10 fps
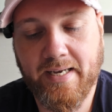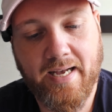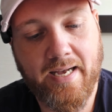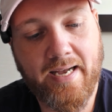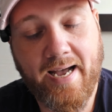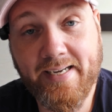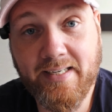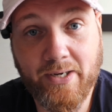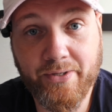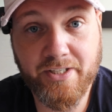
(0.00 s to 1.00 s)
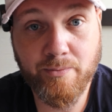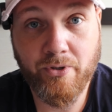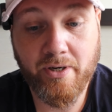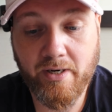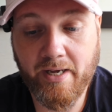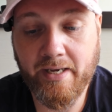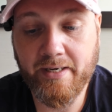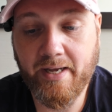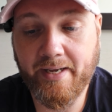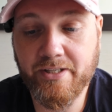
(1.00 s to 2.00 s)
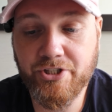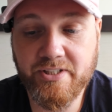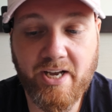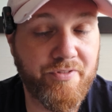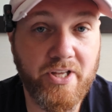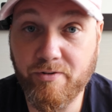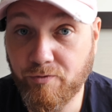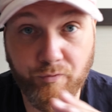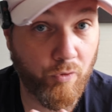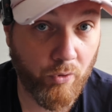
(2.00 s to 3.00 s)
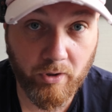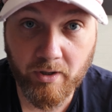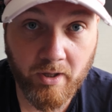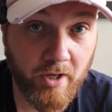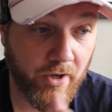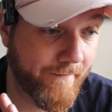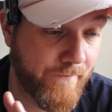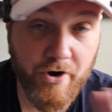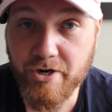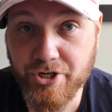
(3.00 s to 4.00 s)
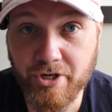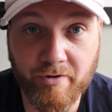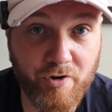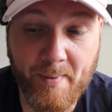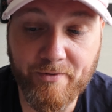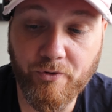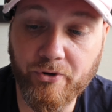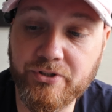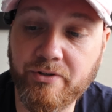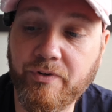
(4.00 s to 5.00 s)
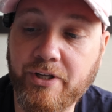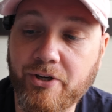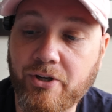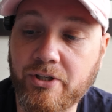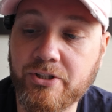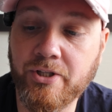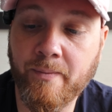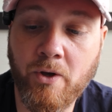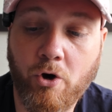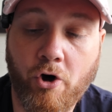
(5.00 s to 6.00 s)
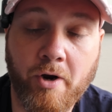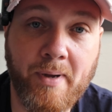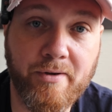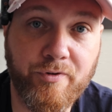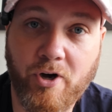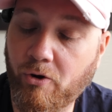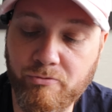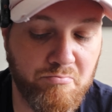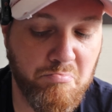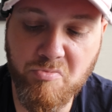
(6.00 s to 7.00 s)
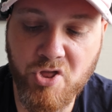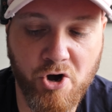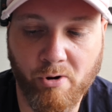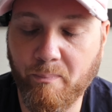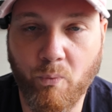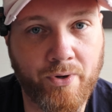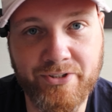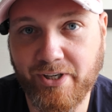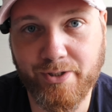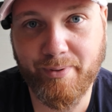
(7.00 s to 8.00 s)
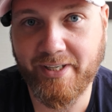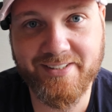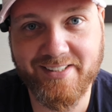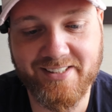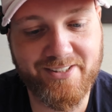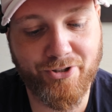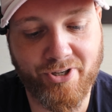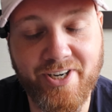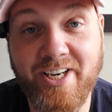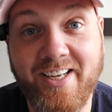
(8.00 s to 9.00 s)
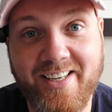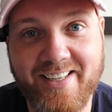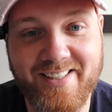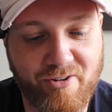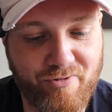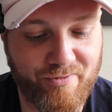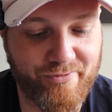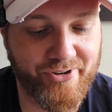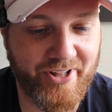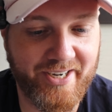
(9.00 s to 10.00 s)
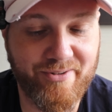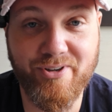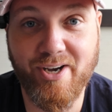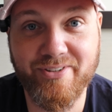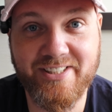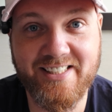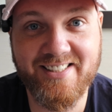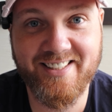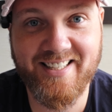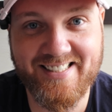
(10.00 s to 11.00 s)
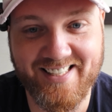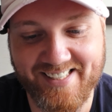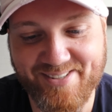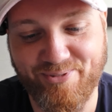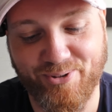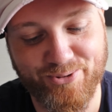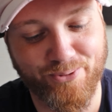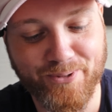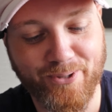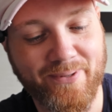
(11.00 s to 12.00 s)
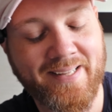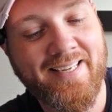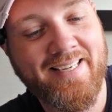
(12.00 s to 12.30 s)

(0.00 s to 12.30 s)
iCloud anymore, and I can just have the full version of all my photos and videos on my phone. Nope, 1 terabyte is not nearly enough for that if you have a decently sized photo roll.